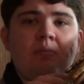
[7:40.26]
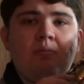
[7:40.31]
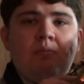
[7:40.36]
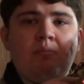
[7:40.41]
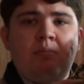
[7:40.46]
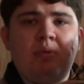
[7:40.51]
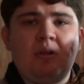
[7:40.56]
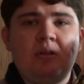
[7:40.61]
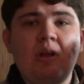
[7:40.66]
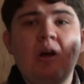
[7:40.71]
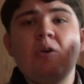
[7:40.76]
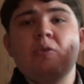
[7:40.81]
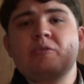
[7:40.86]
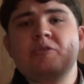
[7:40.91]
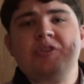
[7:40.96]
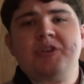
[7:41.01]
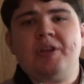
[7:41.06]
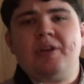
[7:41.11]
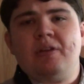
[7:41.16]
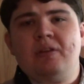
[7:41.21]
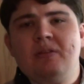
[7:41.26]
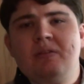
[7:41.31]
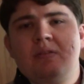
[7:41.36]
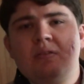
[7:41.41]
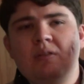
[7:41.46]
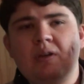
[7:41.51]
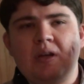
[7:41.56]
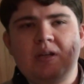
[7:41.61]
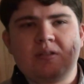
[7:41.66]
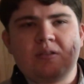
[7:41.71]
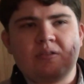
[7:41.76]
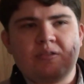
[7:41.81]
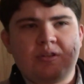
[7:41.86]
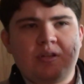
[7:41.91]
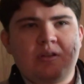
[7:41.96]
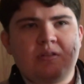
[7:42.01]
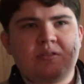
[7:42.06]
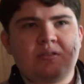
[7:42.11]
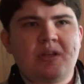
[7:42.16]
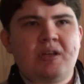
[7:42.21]
below G, I
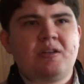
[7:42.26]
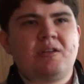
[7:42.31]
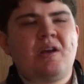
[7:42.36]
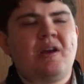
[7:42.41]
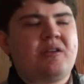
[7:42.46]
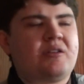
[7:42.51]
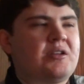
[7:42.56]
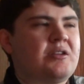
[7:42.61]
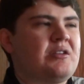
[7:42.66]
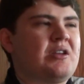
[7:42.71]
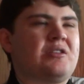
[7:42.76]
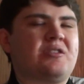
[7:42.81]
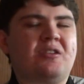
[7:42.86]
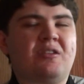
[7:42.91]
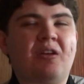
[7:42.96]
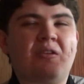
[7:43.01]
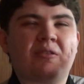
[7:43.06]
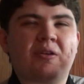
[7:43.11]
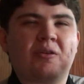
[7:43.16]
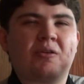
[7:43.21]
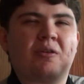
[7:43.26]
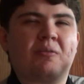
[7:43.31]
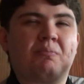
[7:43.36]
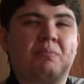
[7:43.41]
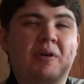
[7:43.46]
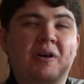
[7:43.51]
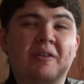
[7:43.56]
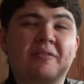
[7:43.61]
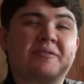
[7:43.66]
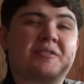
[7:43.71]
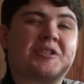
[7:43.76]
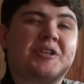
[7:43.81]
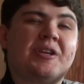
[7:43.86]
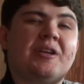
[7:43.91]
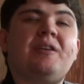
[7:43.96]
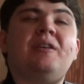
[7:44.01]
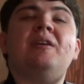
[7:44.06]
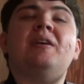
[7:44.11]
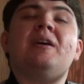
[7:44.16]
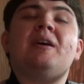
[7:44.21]
suggest. I suggest you don't go above
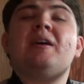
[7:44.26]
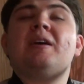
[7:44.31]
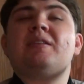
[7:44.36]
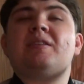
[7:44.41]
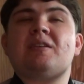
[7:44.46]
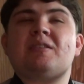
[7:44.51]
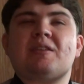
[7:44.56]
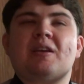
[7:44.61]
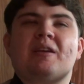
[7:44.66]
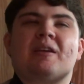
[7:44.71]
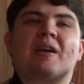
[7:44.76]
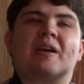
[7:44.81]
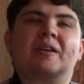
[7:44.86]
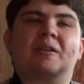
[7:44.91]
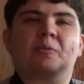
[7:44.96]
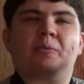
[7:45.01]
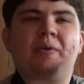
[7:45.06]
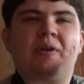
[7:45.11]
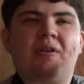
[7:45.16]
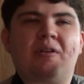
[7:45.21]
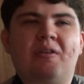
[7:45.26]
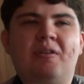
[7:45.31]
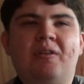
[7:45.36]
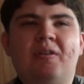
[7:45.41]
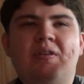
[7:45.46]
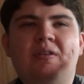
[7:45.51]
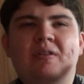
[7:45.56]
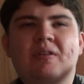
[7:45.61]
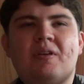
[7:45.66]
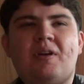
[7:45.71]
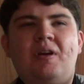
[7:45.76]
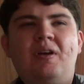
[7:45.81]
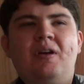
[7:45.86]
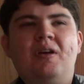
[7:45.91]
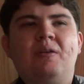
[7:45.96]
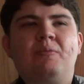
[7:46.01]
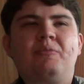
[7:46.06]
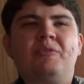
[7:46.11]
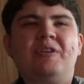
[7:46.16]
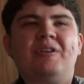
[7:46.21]
G. It does get kind of weird
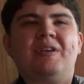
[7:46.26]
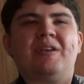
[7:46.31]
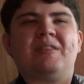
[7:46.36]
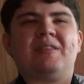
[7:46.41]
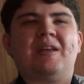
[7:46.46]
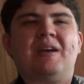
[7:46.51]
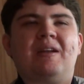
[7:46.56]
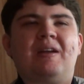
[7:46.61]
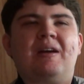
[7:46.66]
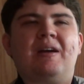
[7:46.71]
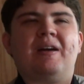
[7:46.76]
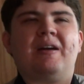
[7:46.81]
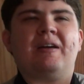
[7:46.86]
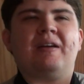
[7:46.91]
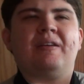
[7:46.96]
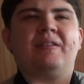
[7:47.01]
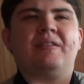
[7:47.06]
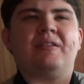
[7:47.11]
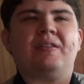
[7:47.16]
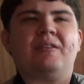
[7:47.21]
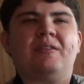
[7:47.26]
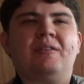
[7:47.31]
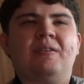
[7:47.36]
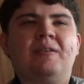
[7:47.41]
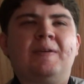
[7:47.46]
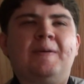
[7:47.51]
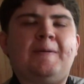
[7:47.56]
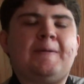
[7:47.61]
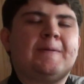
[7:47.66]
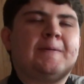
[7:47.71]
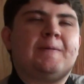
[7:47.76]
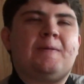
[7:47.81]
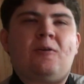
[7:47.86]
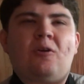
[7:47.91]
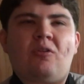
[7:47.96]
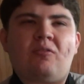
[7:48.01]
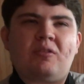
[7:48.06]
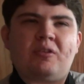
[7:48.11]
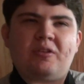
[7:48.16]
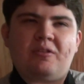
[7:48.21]
when you get that high. The
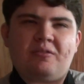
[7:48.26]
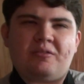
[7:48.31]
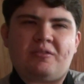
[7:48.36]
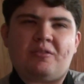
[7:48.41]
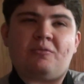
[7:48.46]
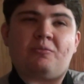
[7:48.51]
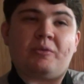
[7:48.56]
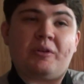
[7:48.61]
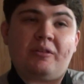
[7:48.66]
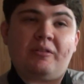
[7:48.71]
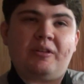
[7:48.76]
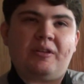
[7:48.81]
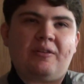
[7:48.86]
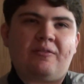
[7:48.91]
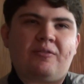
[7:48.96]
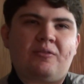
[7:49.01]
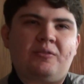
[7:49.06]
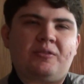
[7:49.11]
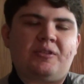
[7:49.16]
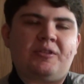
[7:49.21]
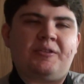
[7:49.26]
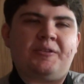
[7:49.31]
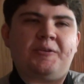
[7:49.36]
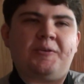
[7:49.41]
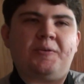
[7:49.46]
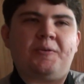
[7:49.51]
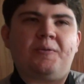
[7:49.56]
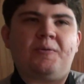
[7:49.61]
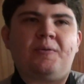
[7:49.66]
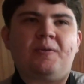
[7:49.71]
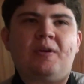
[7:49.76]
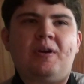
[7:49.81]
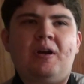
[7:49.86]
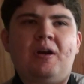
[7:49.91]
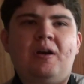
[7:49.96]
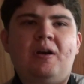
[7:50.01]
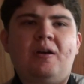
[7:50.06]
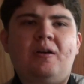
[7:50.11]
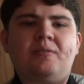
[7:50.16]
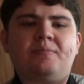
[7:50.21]
overtones are really difficult to do,
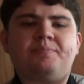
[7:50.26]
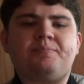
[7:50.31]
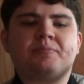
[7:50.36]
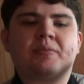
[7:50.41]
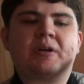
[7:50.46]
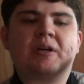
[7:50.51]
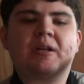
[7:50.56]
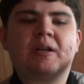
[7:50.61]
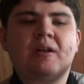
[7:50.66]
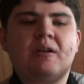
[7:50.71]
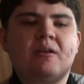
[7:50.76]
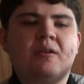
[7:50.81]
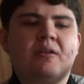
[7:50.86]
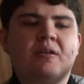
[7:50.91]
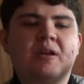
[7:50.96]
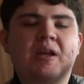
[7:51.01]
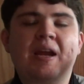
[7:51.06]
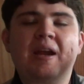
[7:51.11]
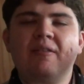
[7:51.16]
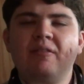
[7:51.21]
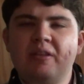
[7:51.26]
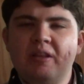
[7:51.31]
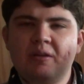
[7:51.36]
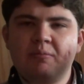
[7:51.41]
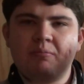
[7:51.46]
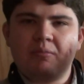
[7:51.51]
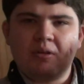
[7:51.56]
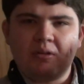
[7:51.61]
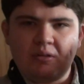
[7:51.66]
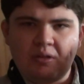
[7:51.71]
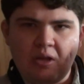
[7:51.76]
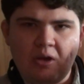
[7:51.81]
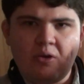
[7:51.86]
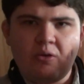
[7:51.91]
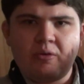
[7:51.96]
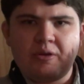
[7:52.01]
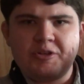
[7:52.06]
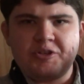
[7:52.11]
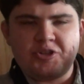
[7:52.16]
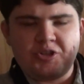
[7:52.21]
but everything
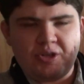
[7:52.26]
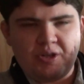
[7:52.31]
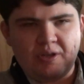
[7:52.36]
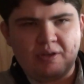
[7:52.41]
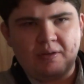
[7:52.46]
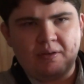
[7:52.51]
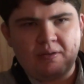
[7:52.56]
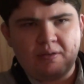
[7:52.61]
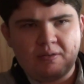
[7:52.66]
below a G,